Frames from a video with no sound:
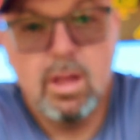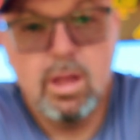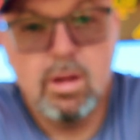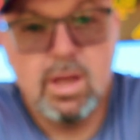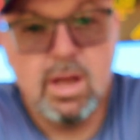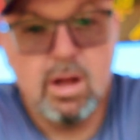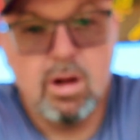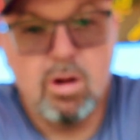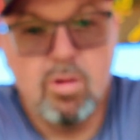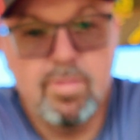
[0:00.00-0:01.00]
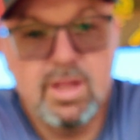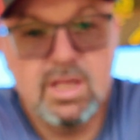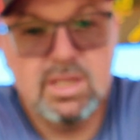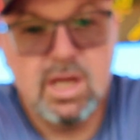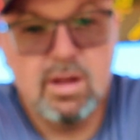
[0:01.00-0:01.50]
You can open
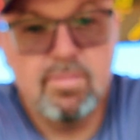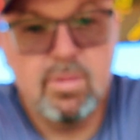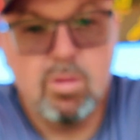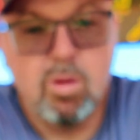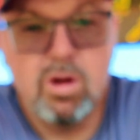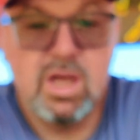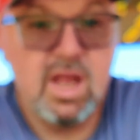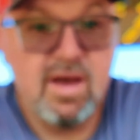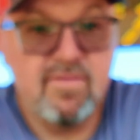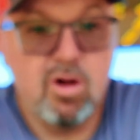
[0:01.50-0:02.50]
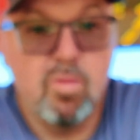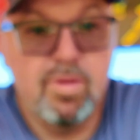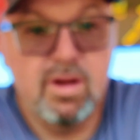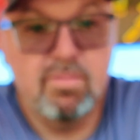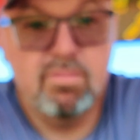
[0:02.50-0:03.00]
this up, or you can have it
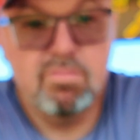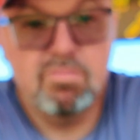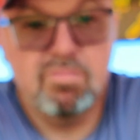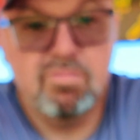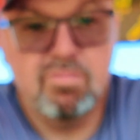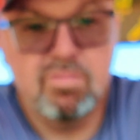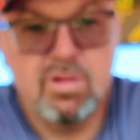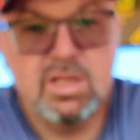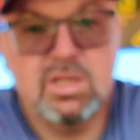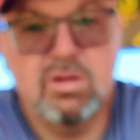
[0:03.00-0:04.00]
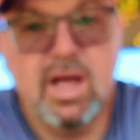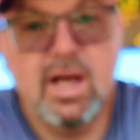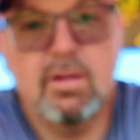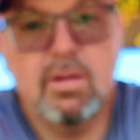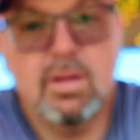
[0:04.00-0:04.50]
open. Let's do that.